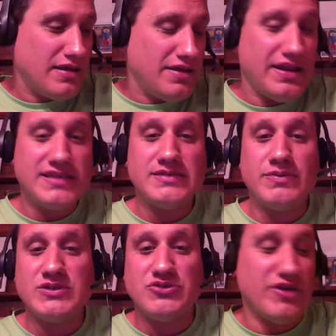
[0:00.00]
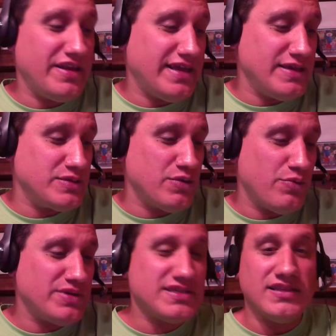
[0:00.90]
Next, what's trending is
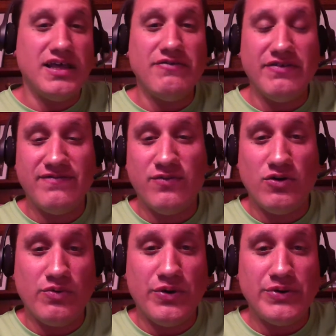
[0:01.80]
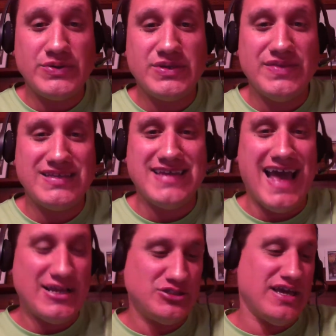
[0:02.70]
what's love in 4 words. That's a
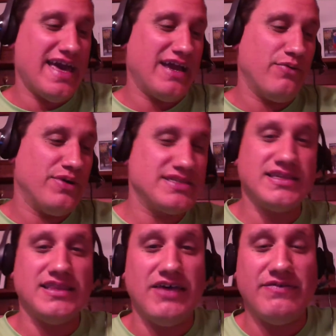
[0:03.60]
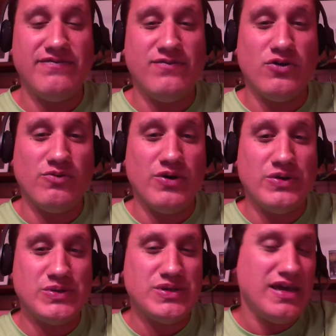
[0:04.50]
hashtag. What's love in 4
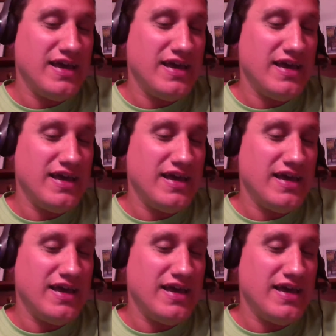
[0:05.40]
words?